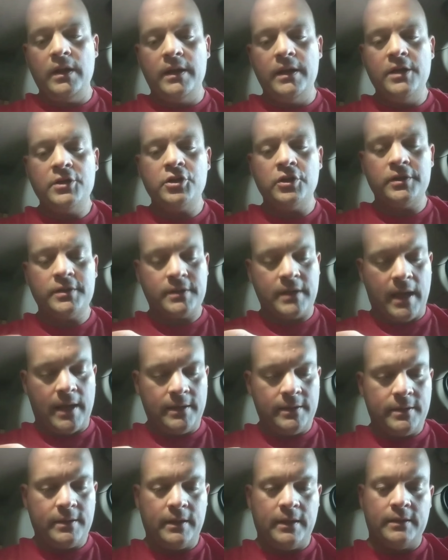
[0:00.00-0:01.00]
initial
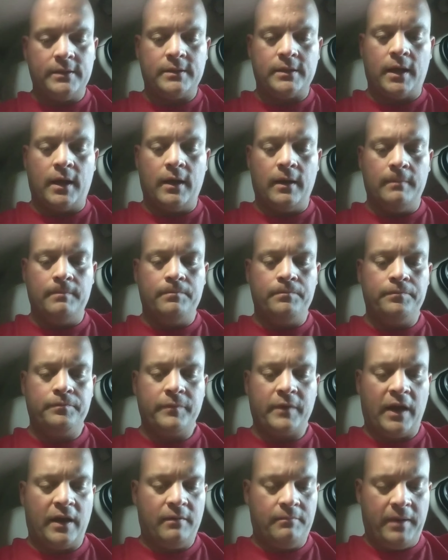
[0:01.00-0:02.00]
scent is kind
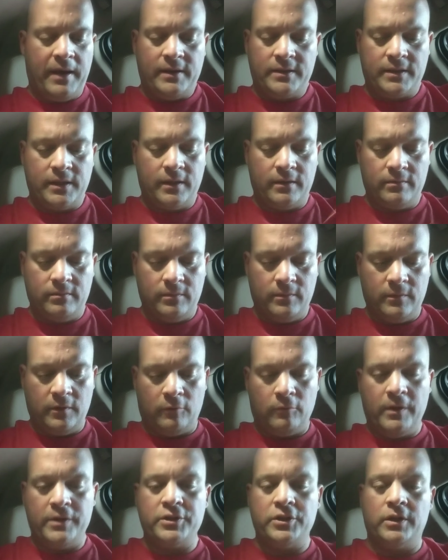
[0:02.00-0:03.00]
of basic,
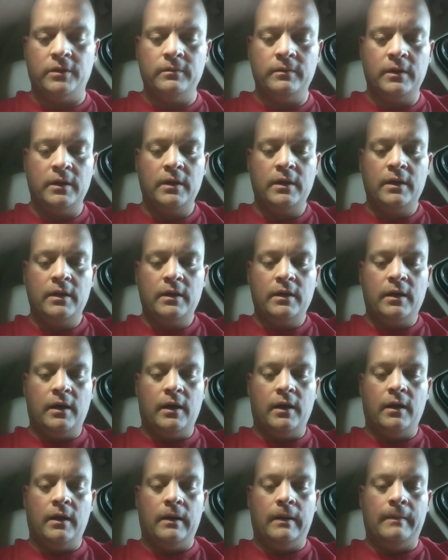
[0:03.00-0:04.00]
original.
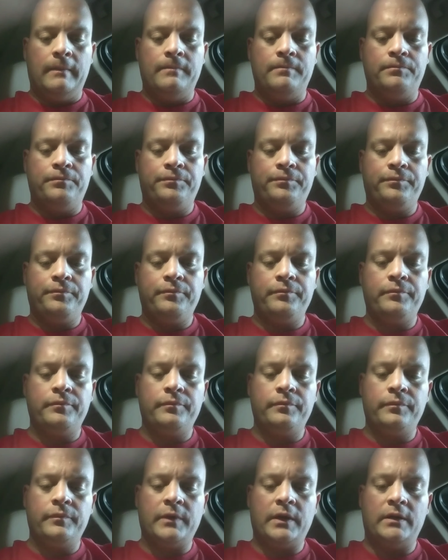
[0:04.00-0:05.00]

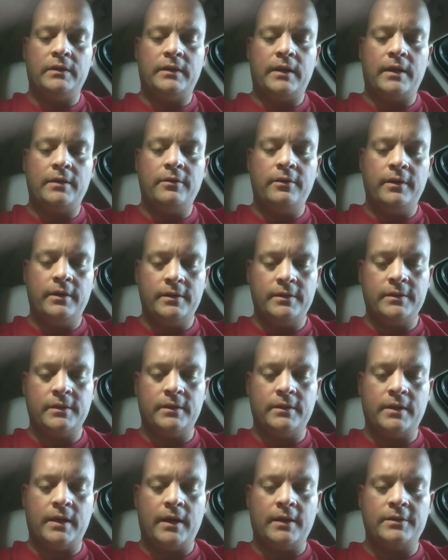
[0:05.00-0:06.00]
Tenderness
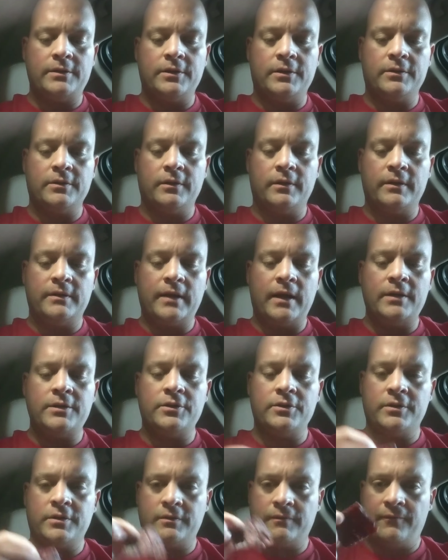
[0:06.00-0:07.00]
and texture. So the
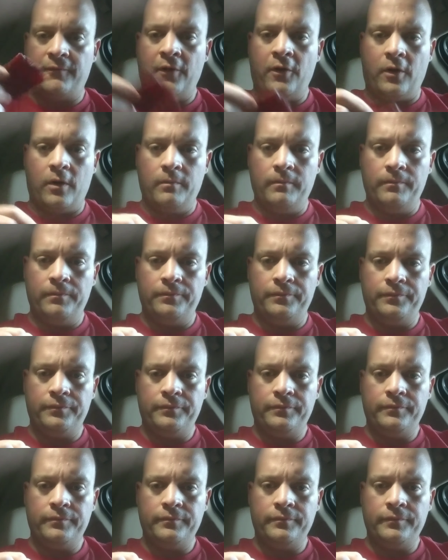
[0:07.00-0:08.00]
texture is firm.
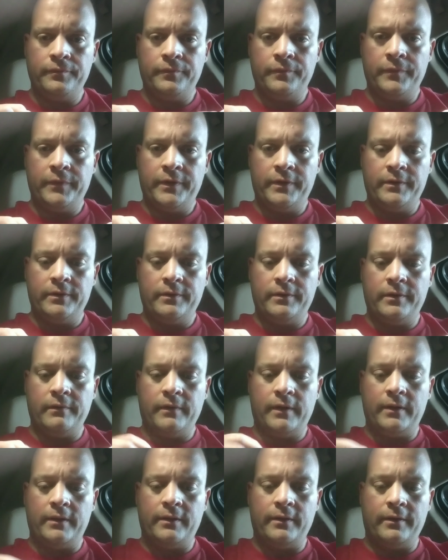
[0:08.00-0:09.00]
See
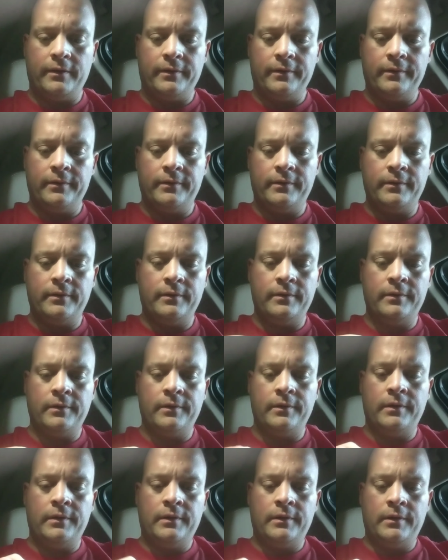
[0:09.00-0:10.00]
right there.
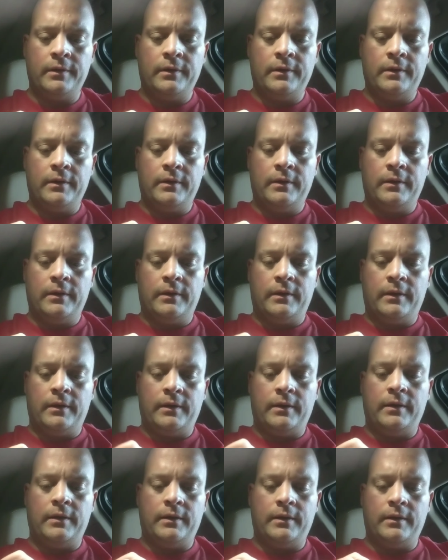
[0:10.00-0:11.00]

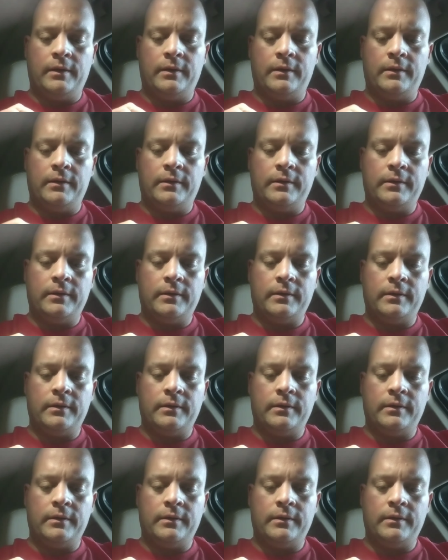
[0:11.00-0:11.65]
And